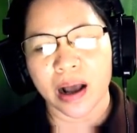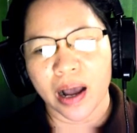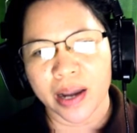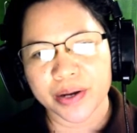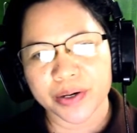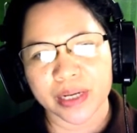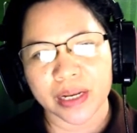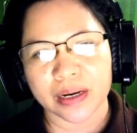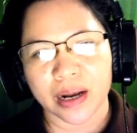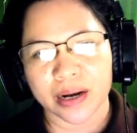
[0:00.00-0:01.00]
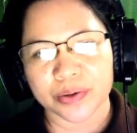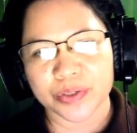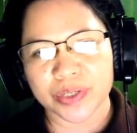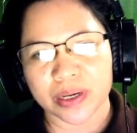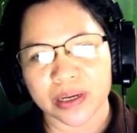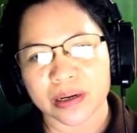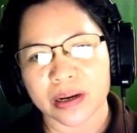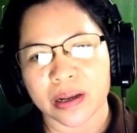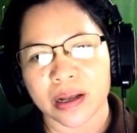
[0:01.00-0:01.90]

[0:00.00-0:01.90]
iron and hydrogen